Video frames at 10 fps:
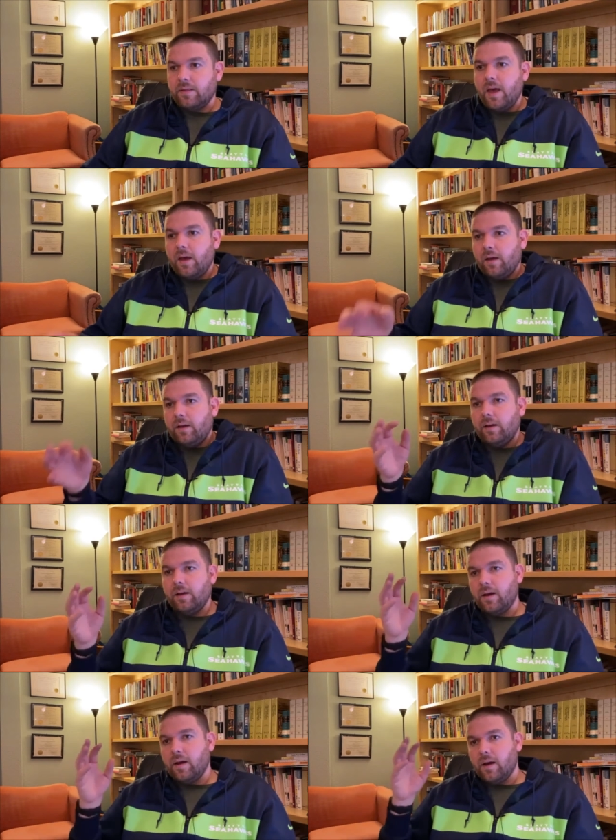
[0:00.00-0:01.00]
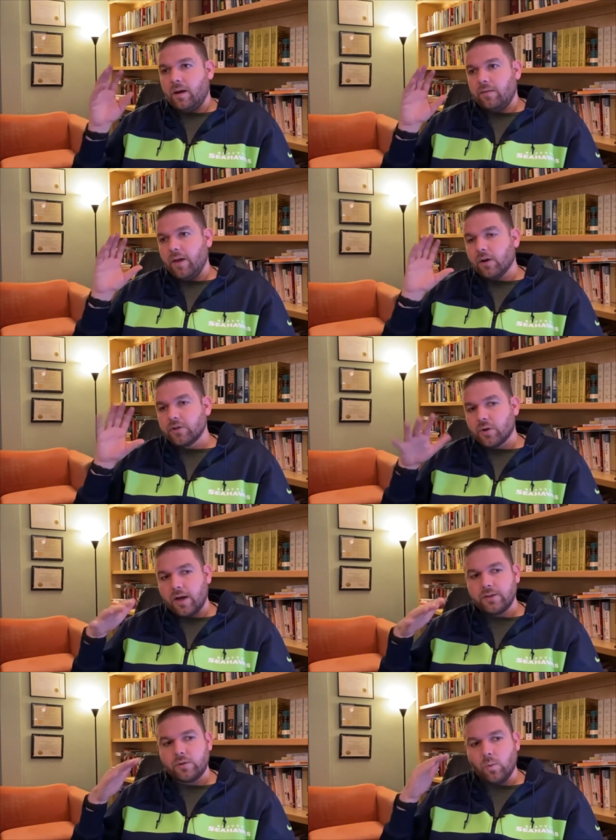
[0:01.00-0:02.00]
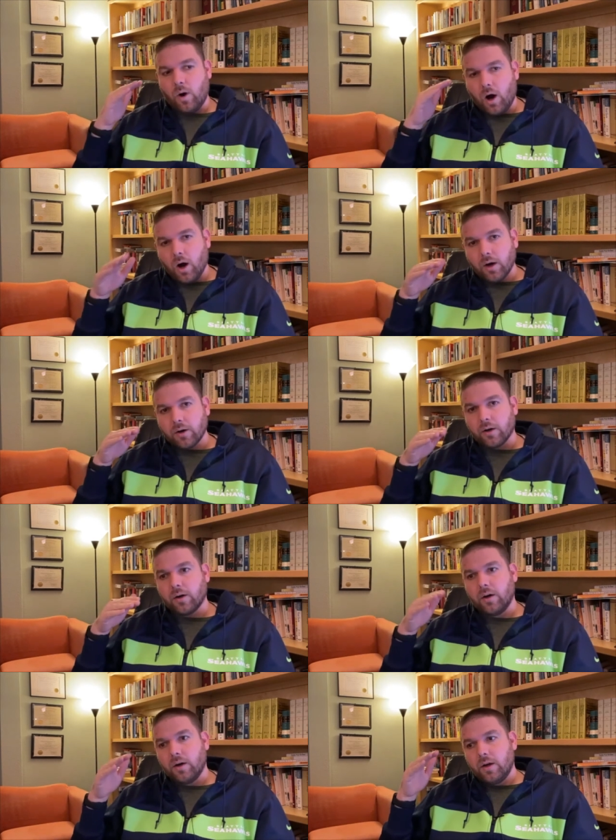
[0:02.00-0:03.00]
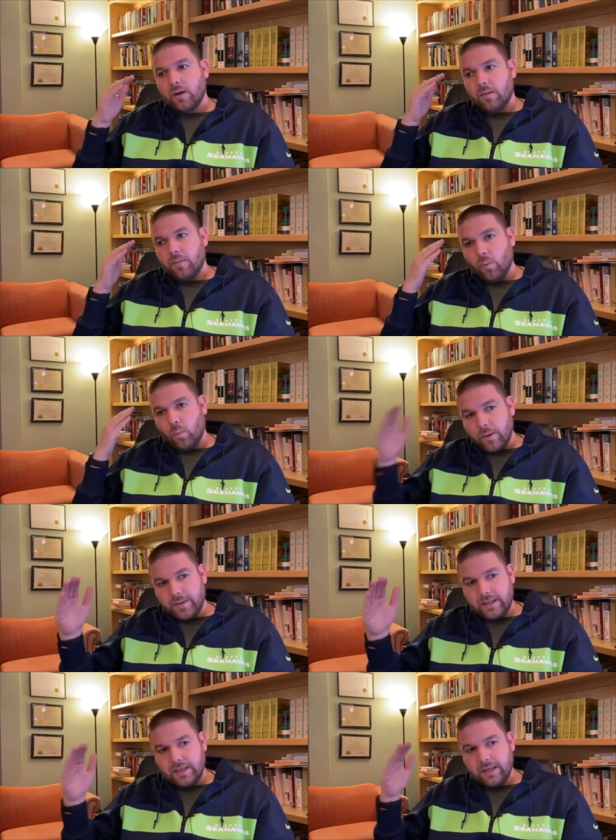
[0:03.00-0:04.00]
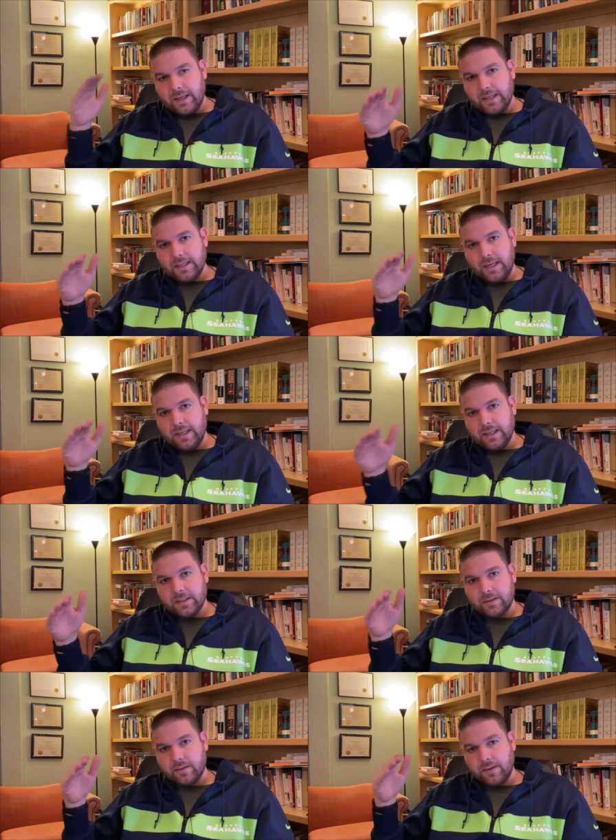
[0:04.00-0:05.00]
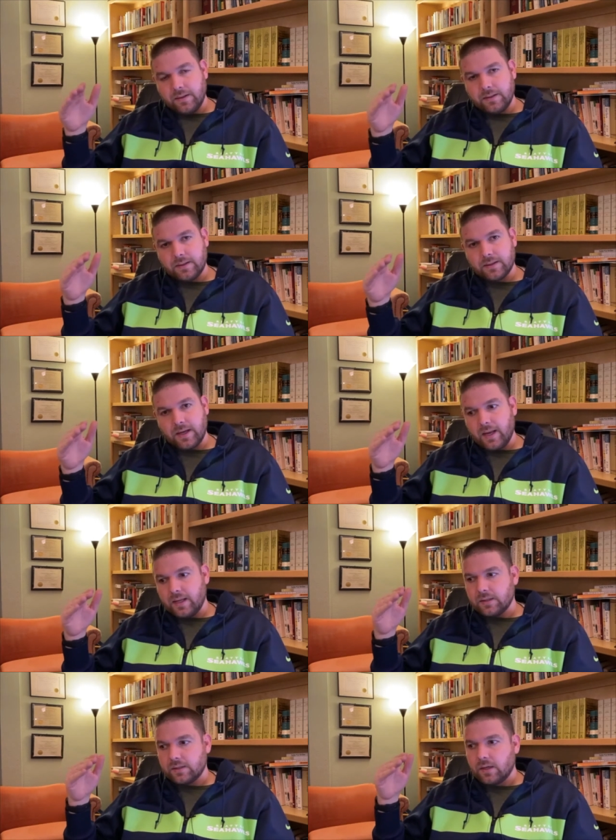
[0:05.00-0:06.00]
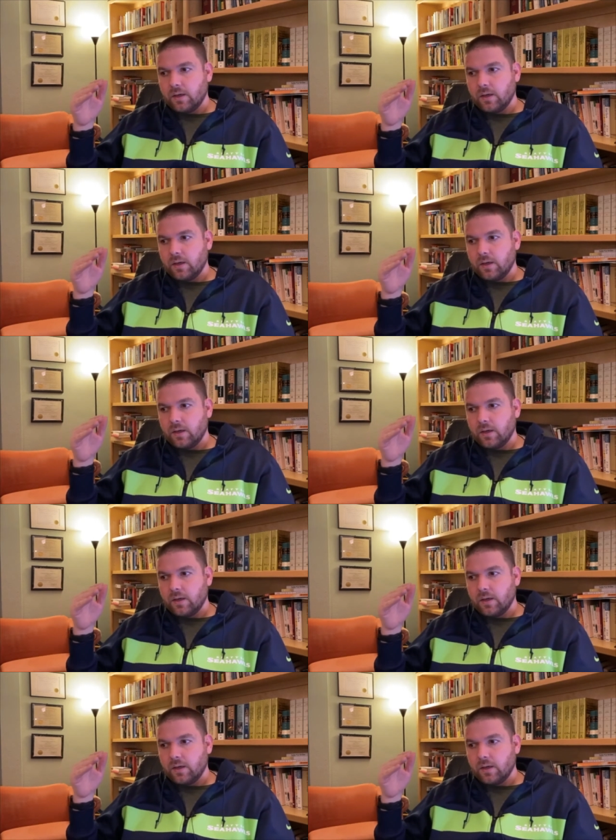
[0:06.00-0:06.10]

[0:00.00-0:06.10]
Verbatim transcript: they they are trying to honor the women in in this in these societies